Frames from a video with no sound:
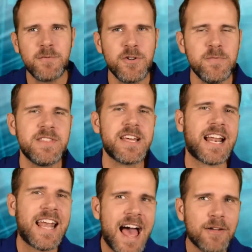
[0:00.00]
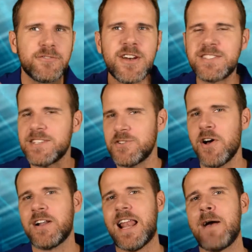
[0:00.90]
room in the cloud versus
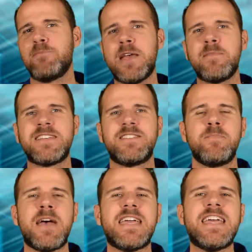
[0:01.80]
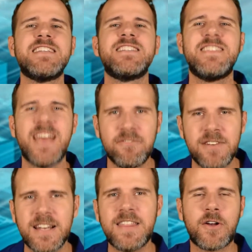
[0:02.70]
non-cloud PMS debate is
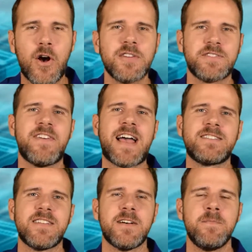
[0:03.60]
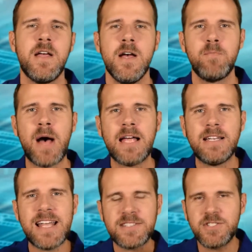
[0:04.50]
definitely the cost factor. But
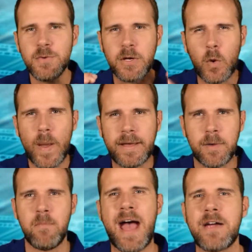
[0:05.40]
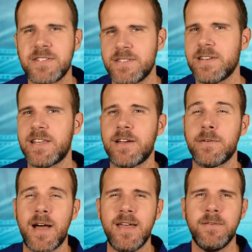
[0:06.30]
let's do a quick comparison here,
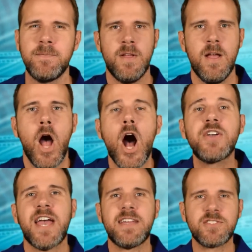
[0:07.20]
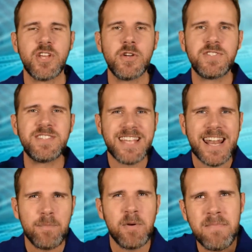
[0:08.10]
right? Okay, so to
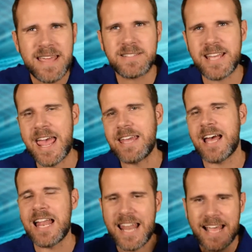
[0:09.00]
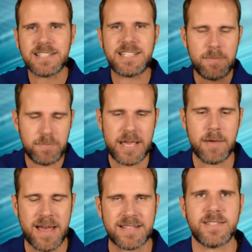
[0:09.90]
set up and maintain a legacy
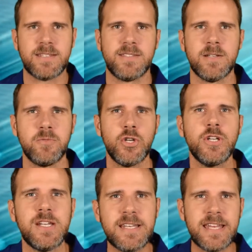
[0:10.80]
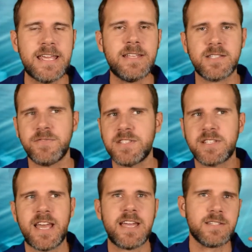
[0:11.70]
PMS system, you're going to need
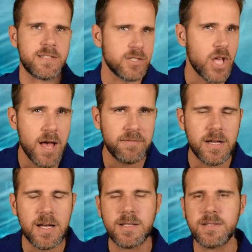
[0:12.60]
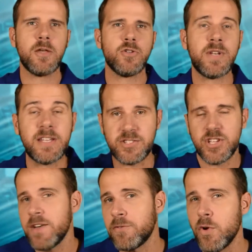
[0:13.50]
sophisticated servers. You'll need a
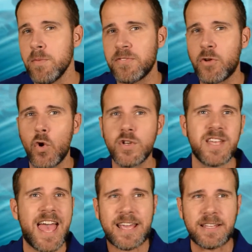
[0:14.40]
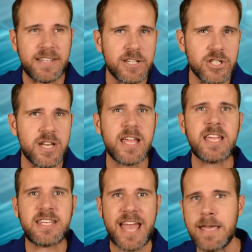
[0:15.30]
server room, of course, air
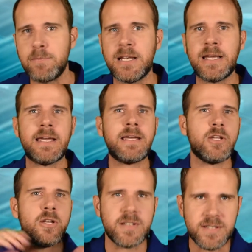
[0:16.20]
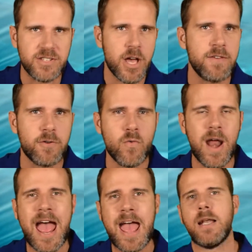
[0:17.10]
conditioning, cabling, you need a server
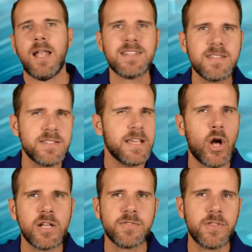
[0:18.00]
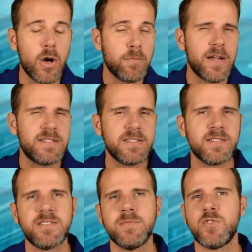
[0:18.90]
rack, licensing costs for the operating
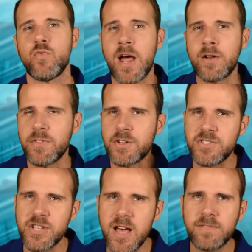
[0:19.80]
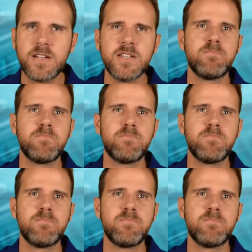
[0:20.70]
systems to run on those servers,